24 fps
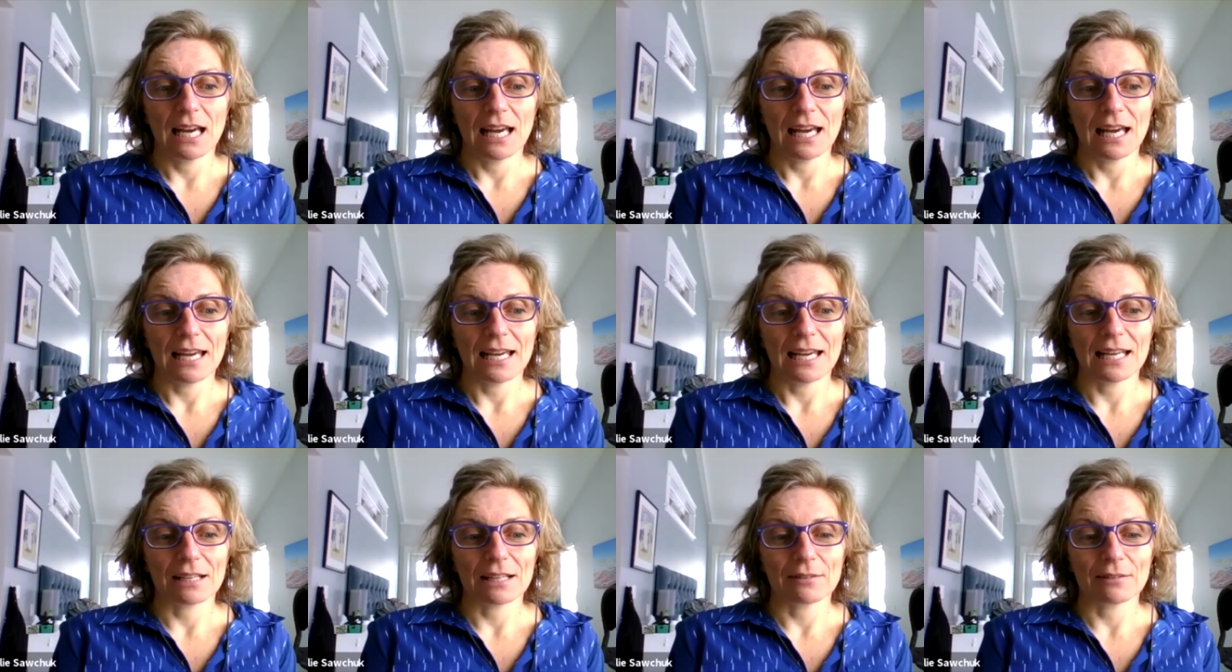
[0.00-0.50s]

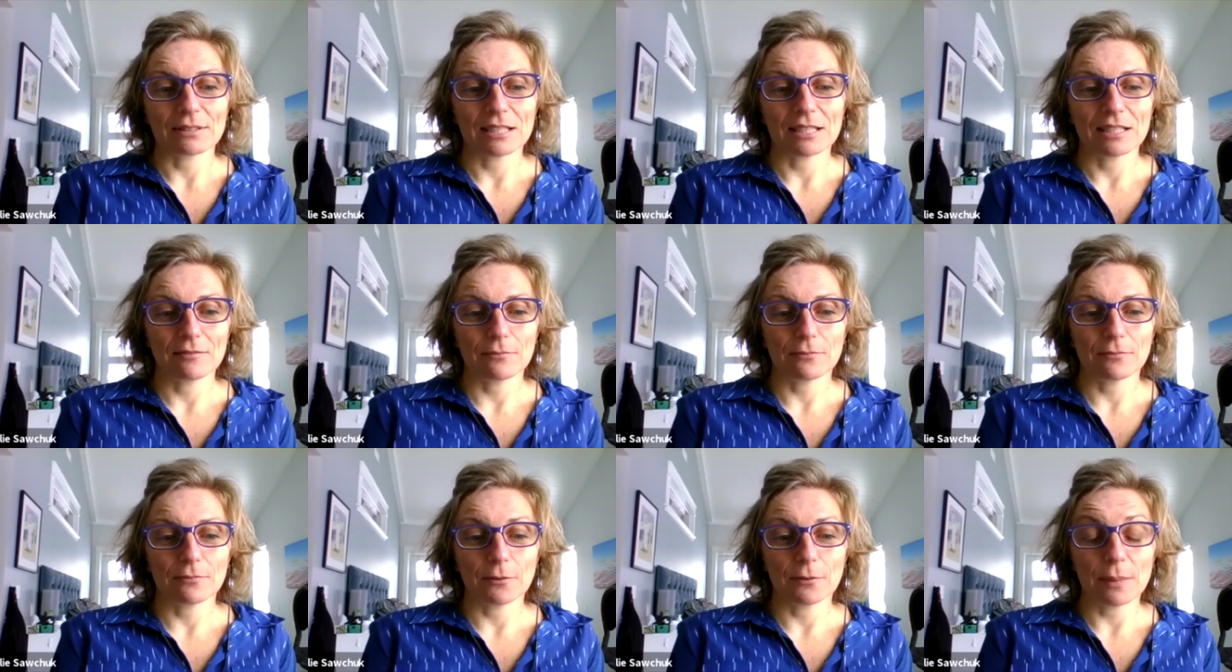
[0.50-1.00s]
and I was hit
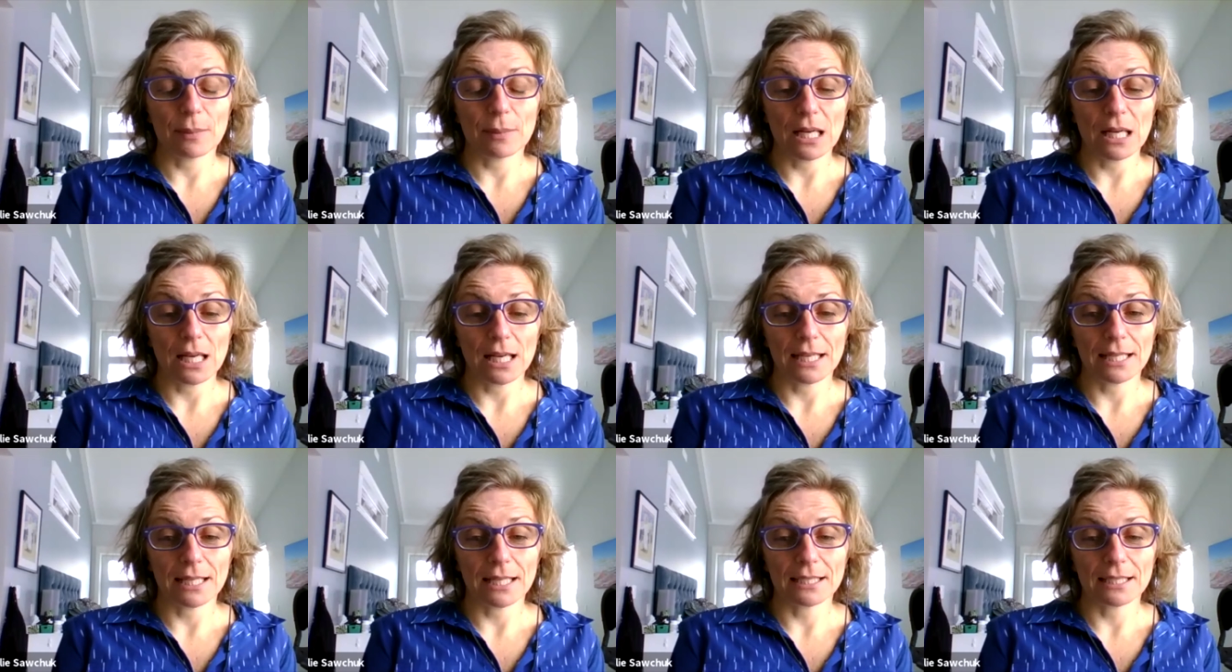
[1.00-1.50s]
from
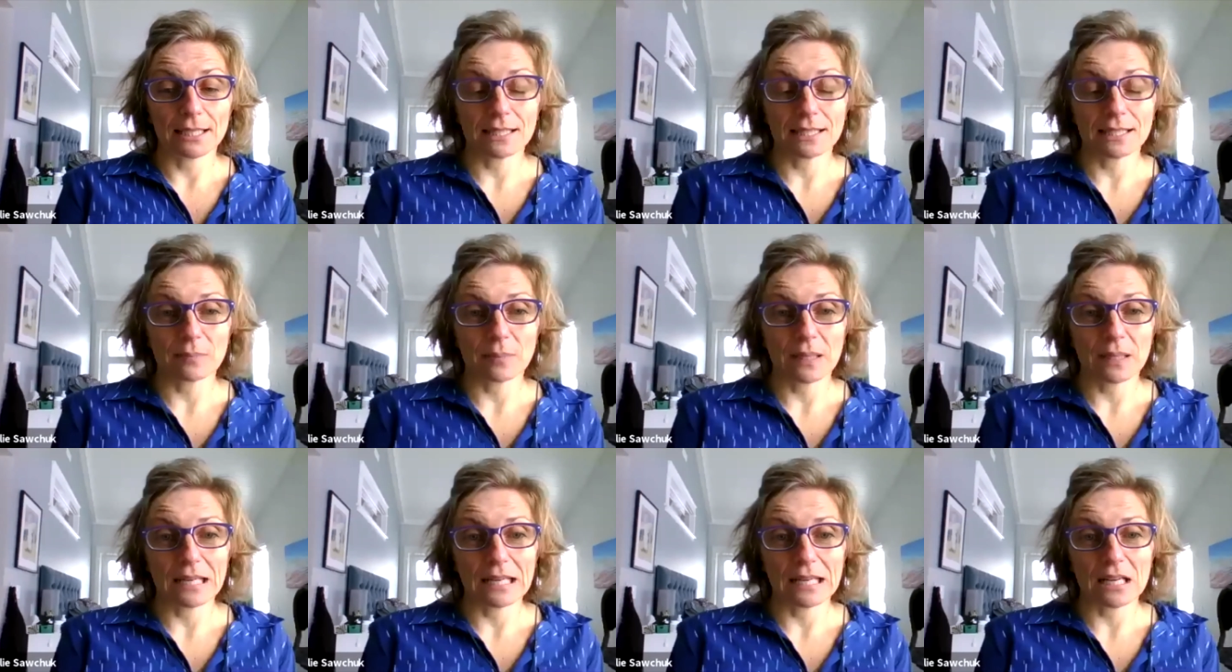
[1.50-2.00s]
behind
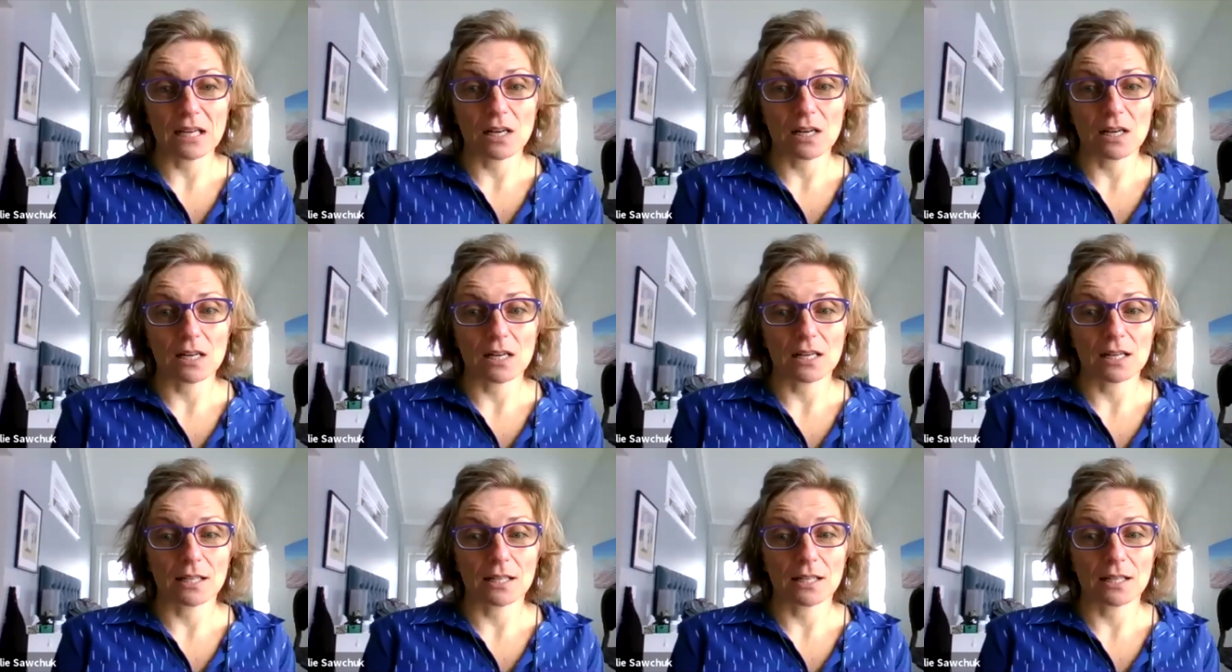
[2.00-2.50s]
by a
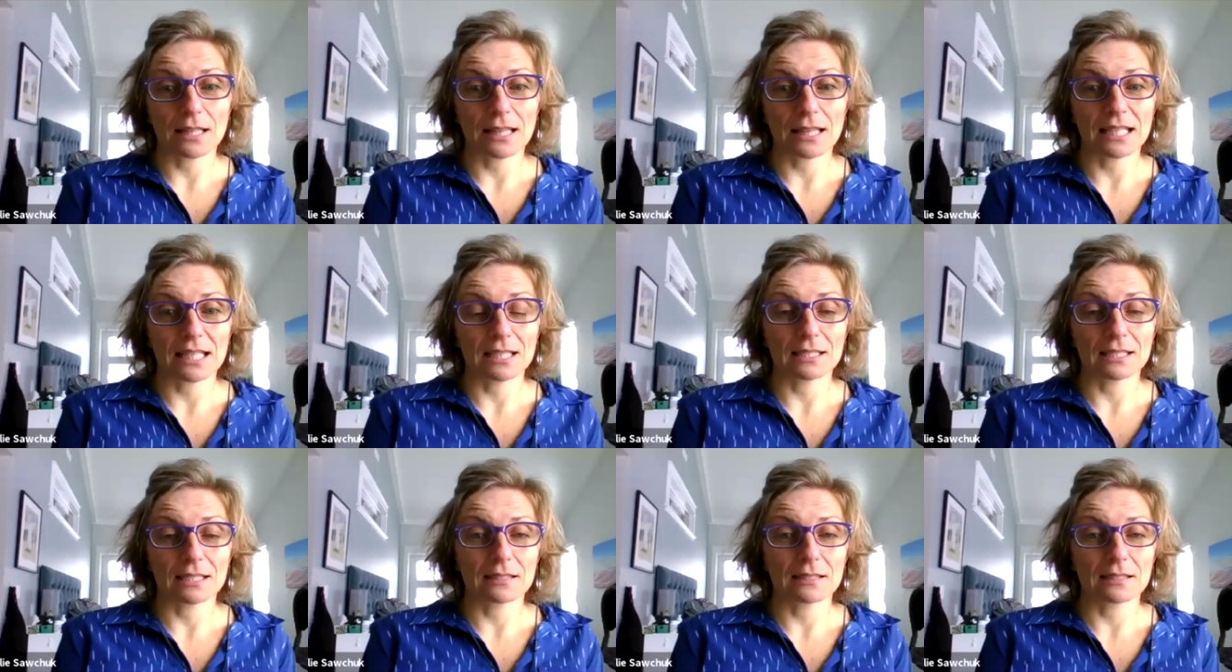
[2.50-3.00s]
car that
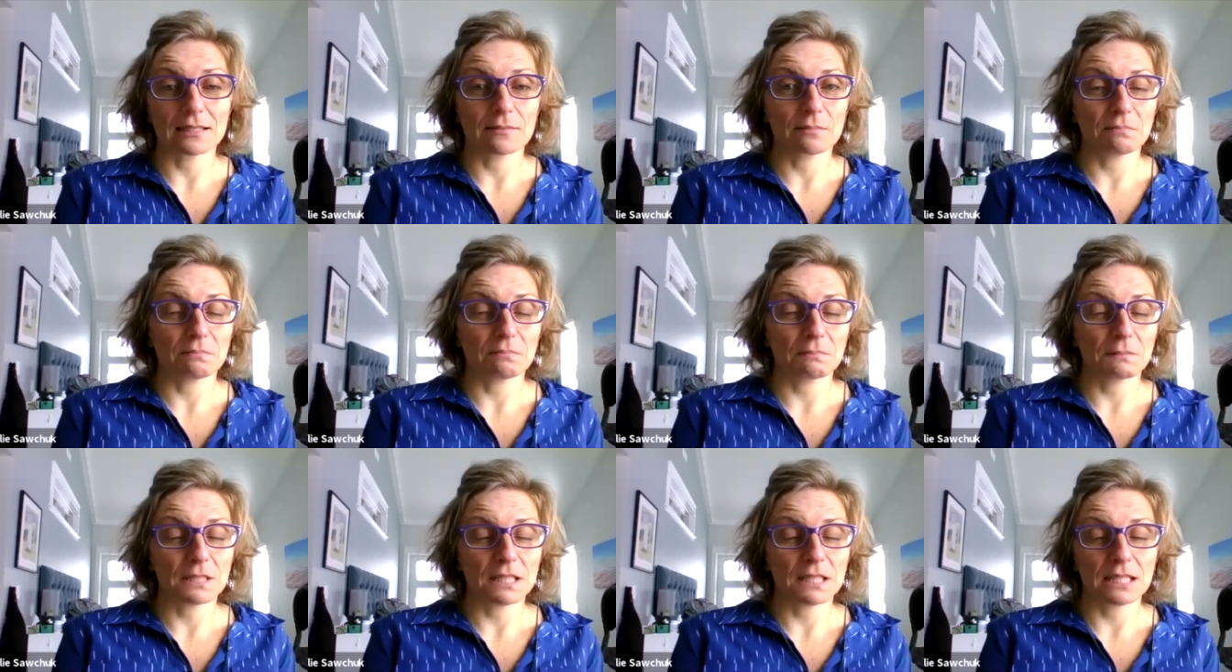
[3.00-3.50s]

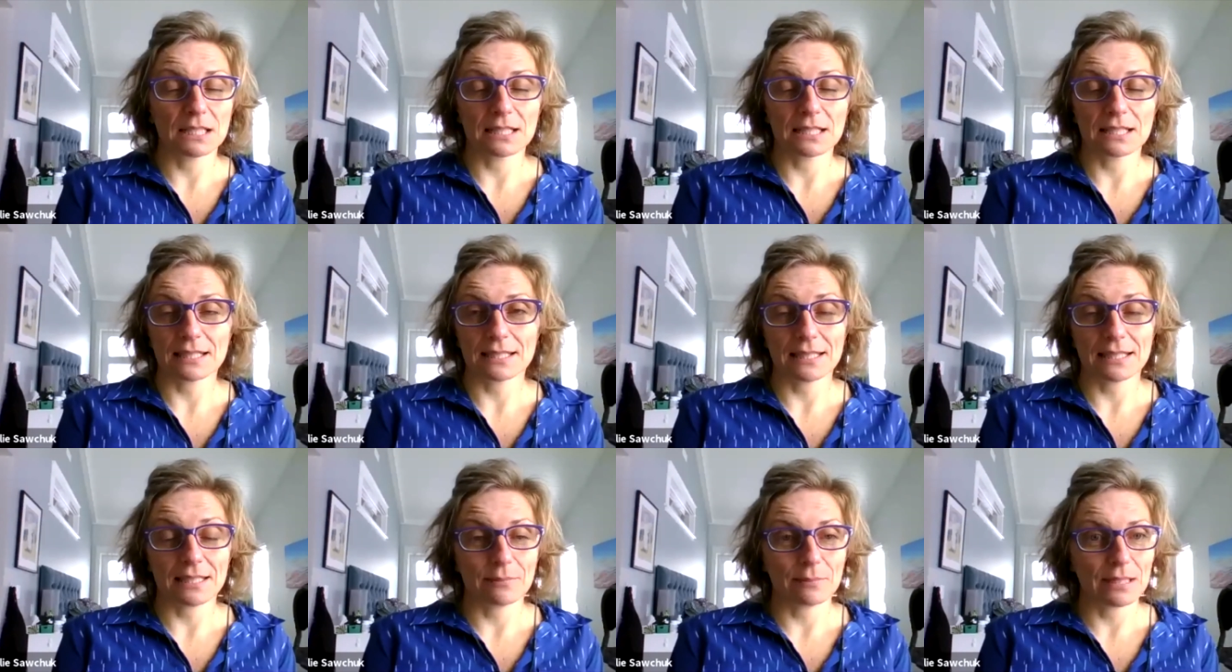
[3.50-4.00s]
didn't
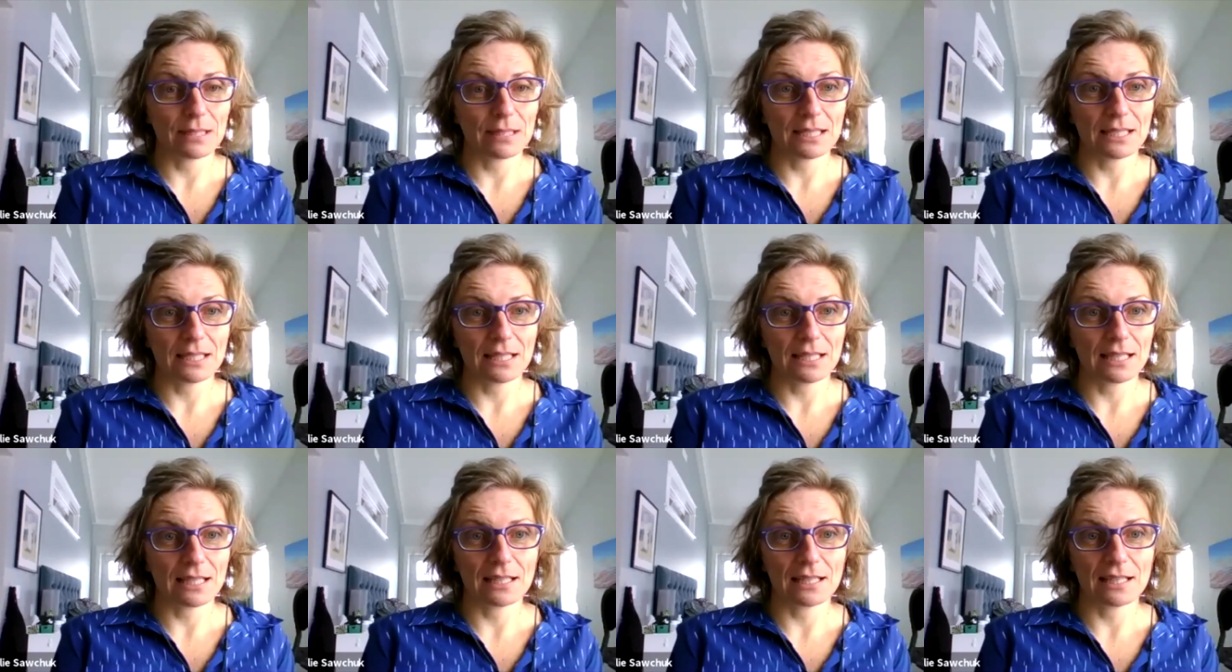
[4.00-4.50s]
see me
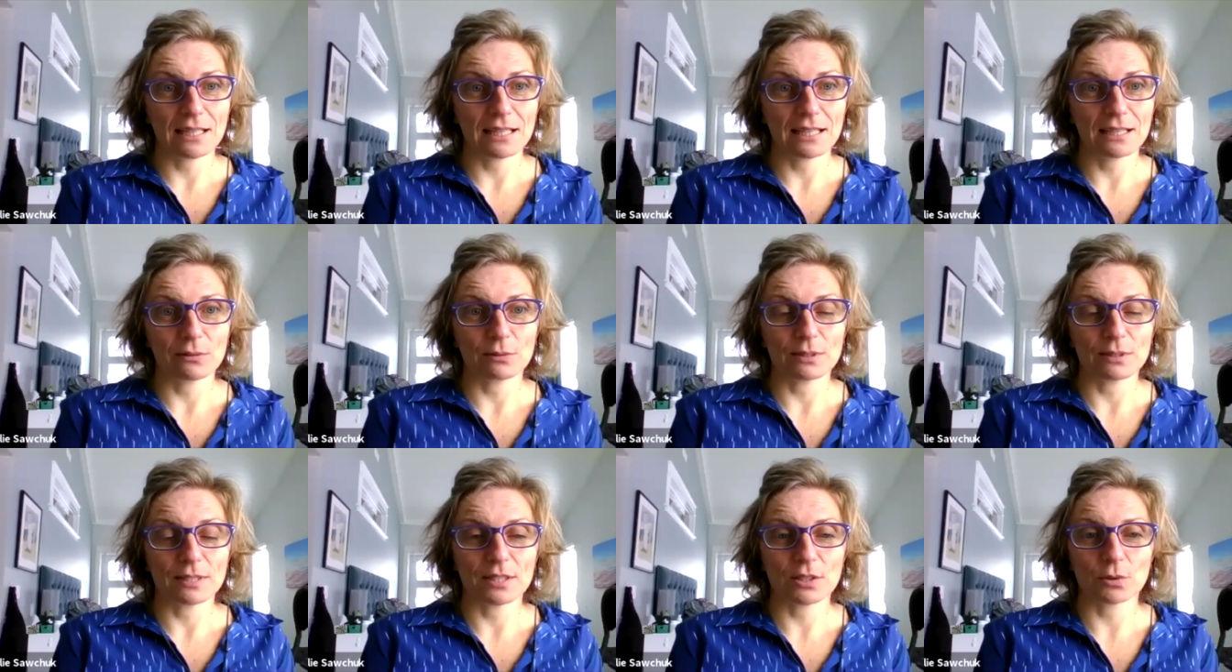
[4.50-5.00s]
and I
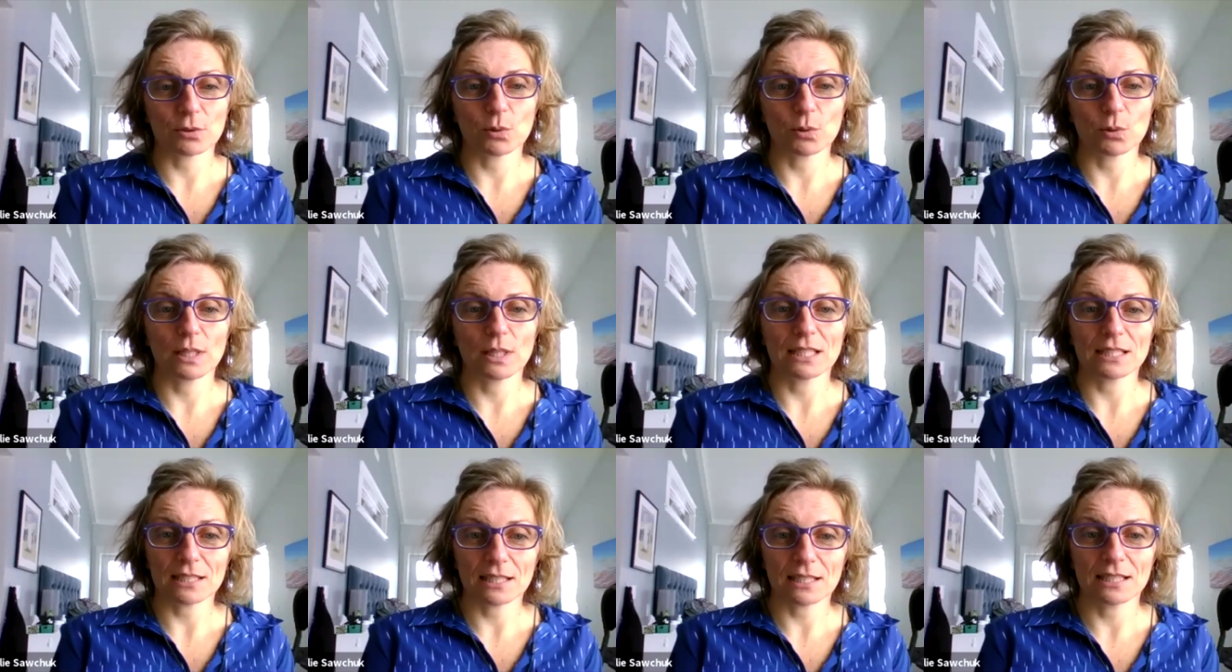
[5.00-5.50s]
was thrown
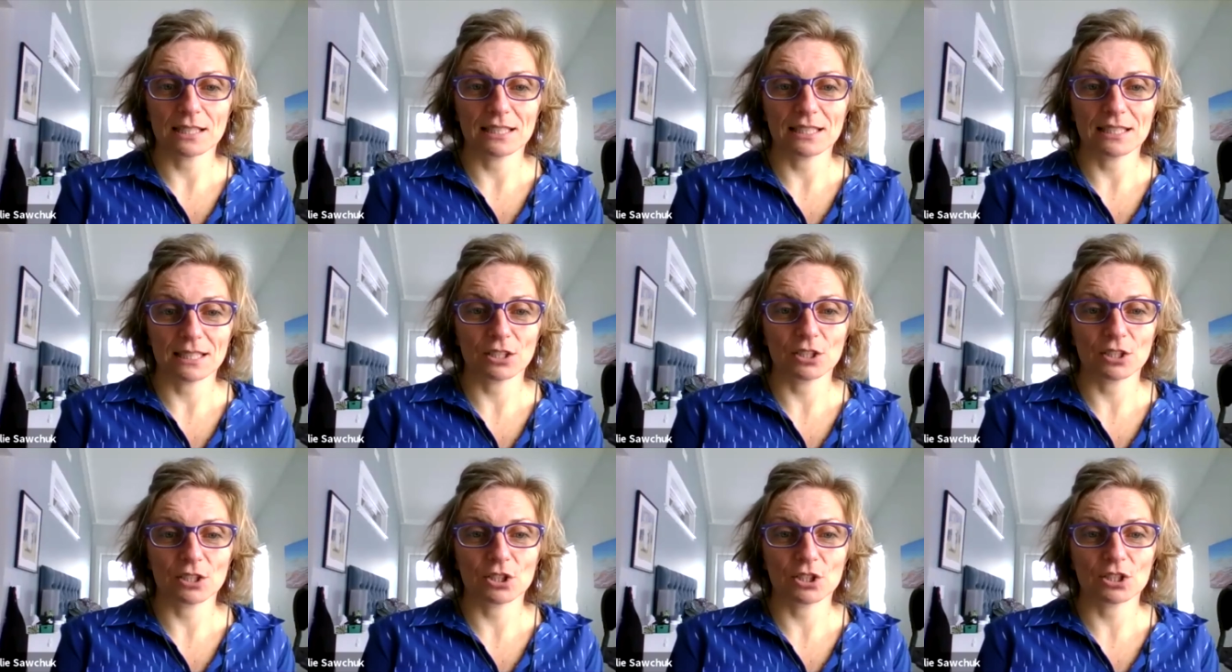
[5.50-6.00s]
into the
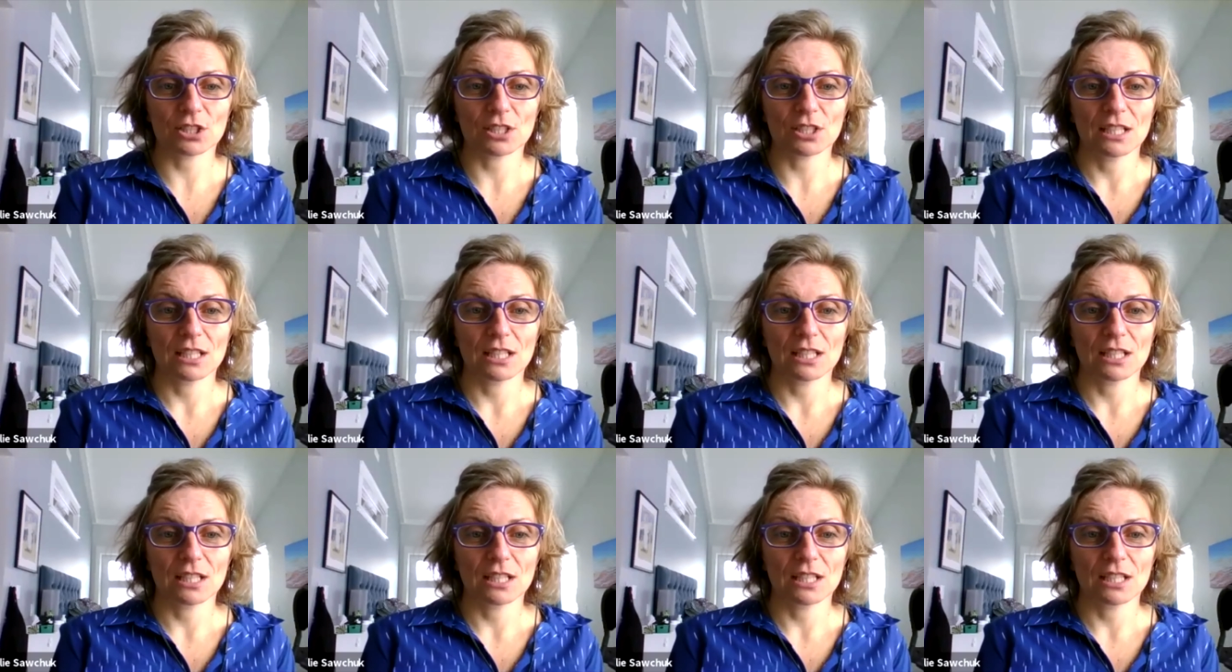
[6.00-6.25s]
ditch.